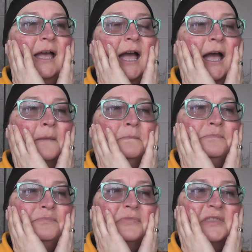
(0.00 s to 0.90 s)

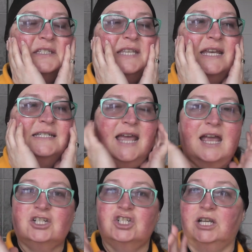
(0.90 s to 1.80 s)
The scent
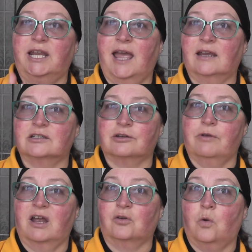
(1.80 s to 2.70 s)
actually hangs
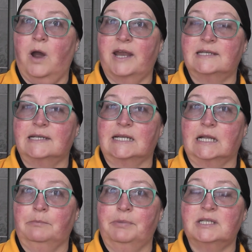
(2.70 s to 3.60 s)
around quite a
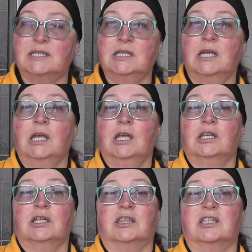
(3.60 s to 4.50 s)
little bit.
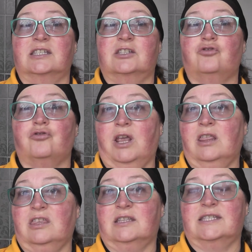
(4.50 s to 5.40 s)
The
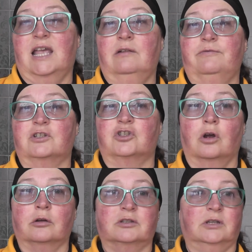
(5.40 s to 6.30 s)
strength itself is
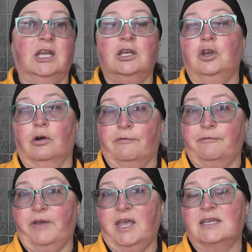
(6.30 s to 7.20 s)
not in your
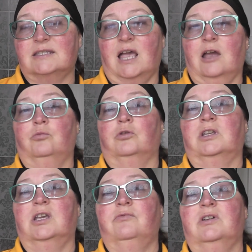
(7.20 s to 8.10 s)
face. I
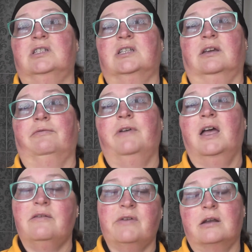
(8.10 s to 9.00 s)
would give it a
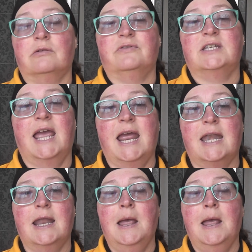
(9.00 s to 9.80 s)
5 out of 10,